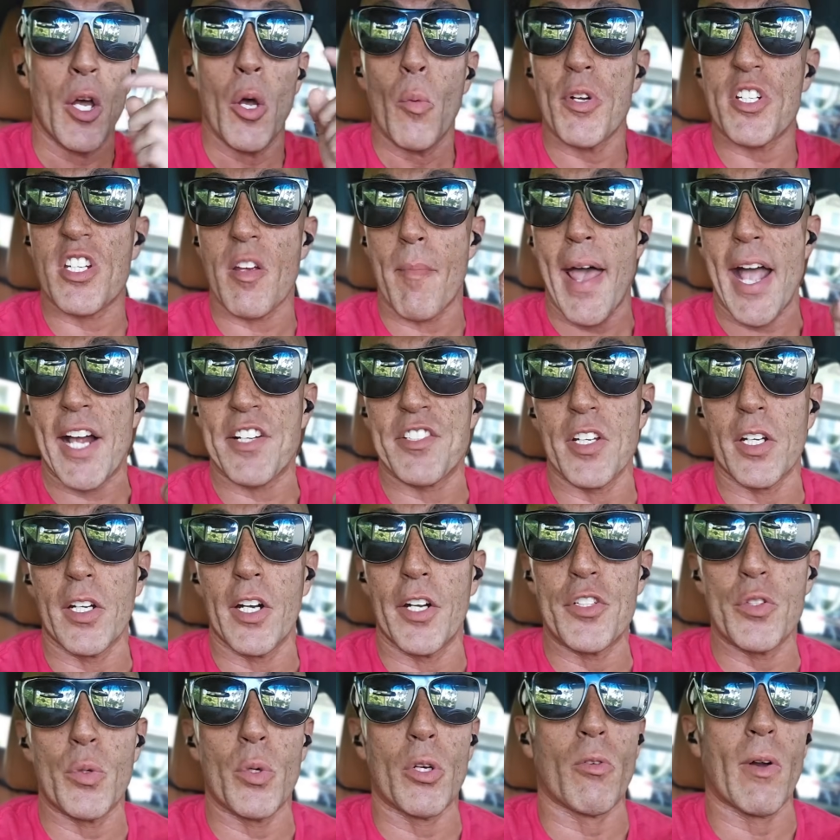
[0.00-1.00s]
which I'm actually
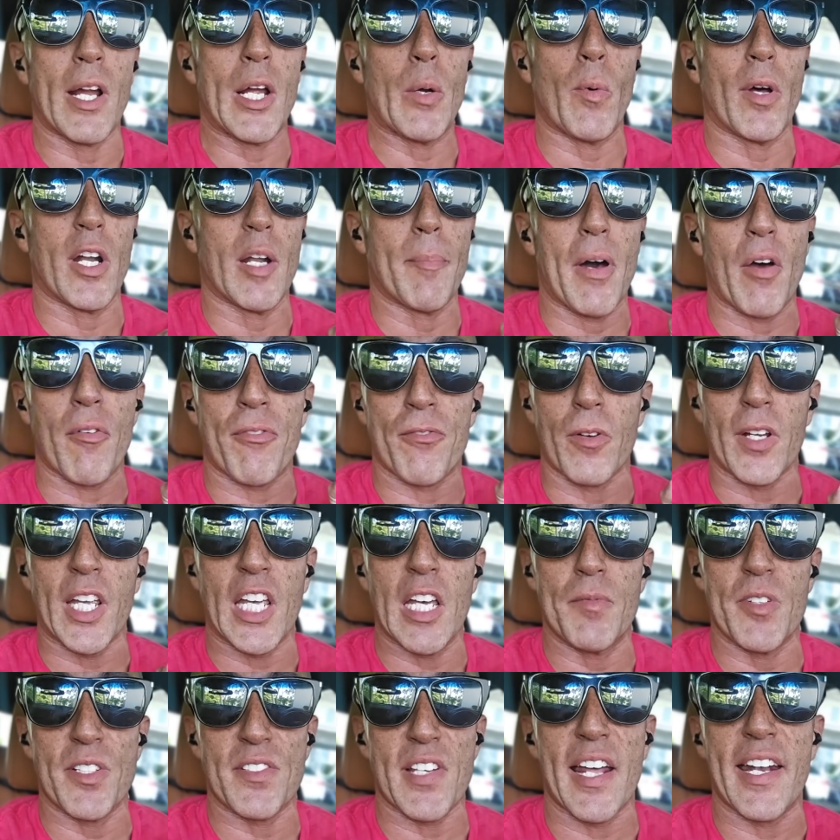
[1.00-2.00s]
going to do a great one about
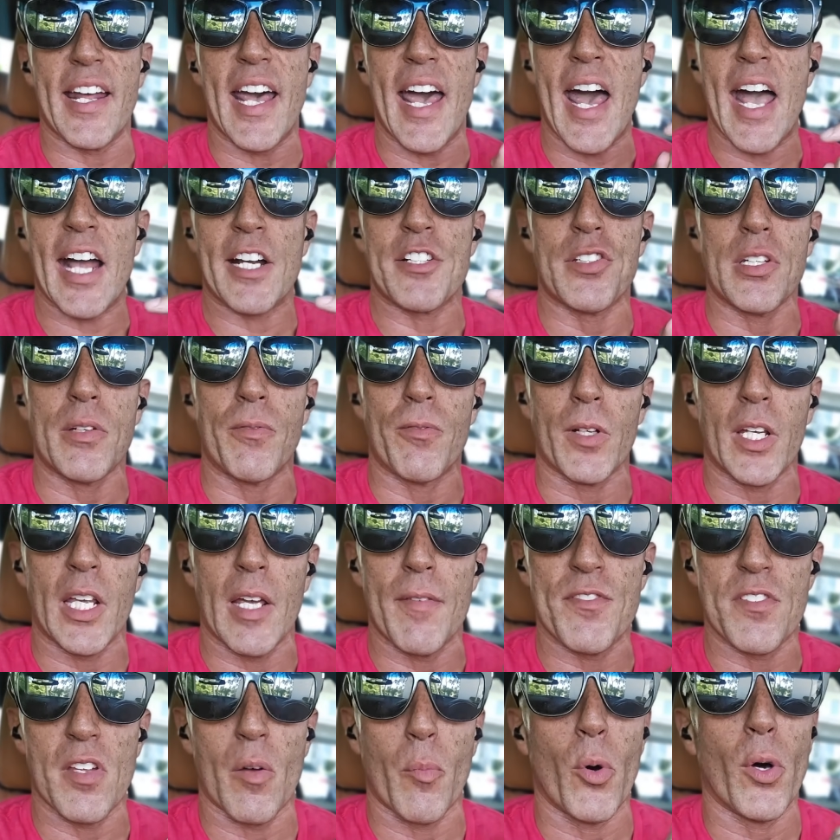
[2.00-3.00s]
forgiveness, how to actually
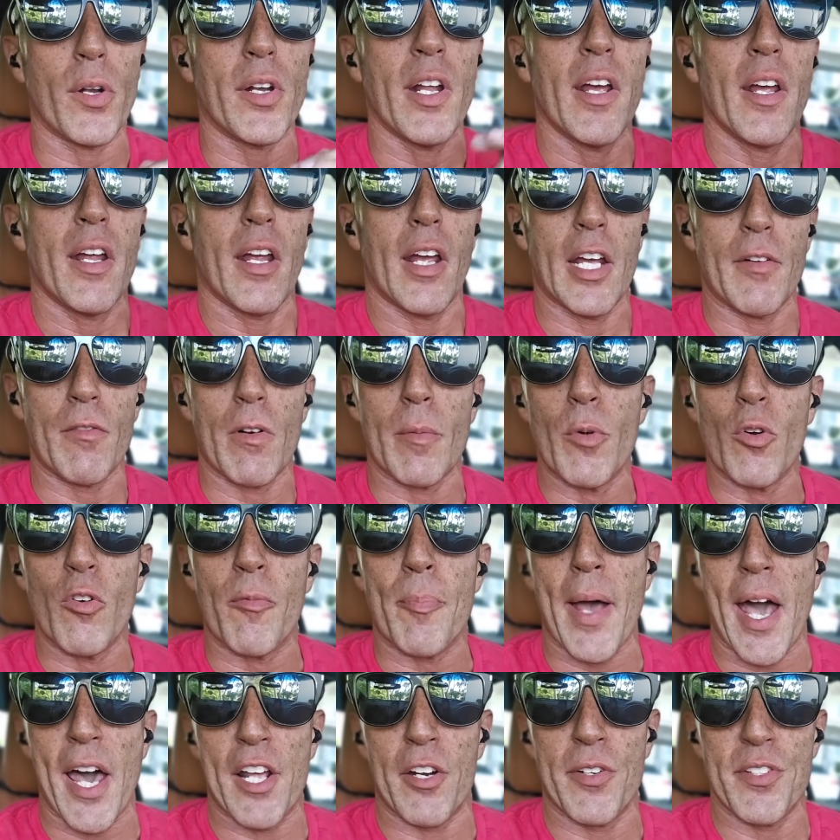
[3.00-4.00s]
forgive someone and remove
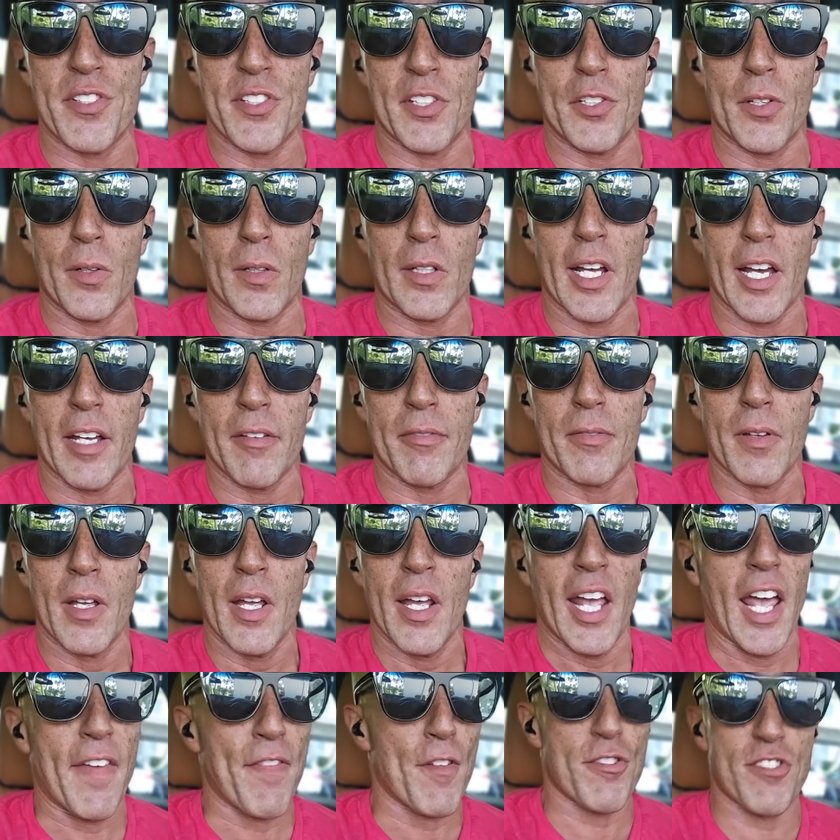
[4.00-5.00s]
patterns in your life.
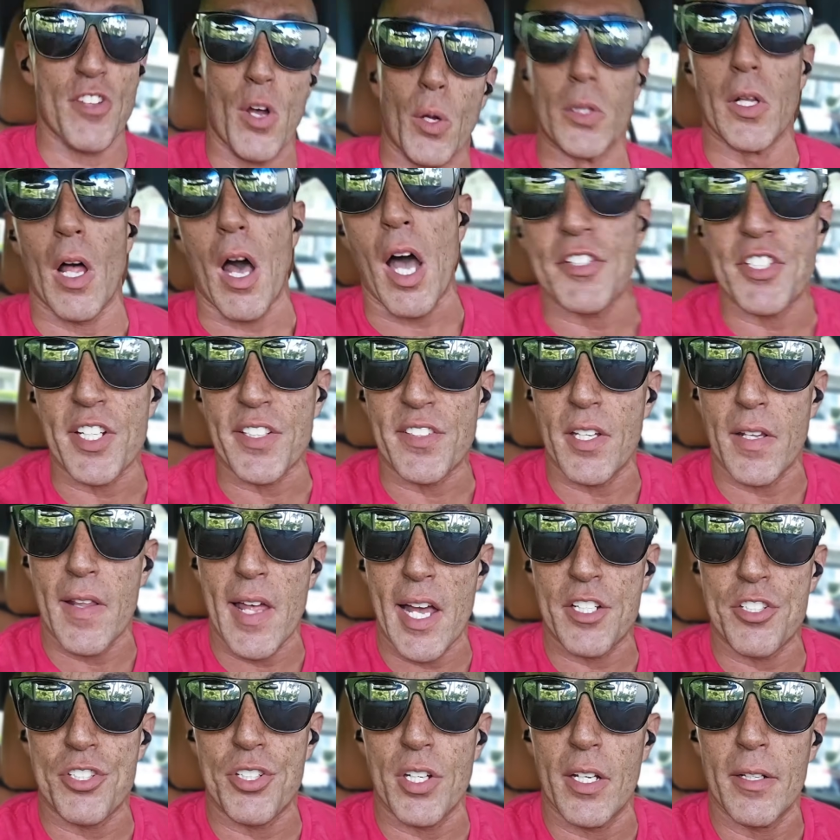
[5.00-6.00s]
And there's no logic to
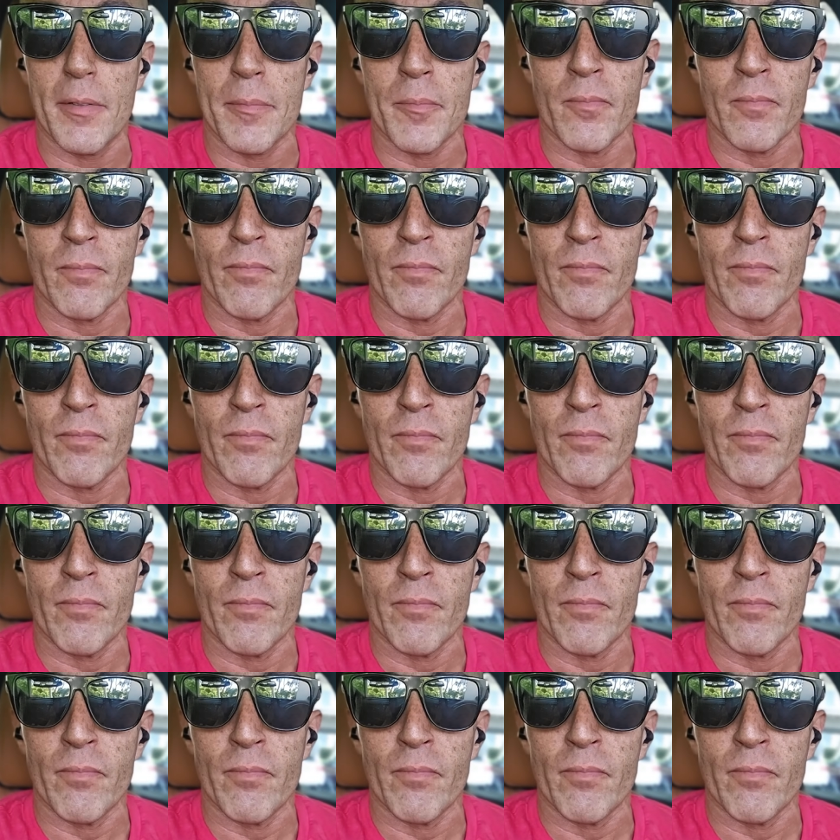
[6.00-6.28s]
that shit.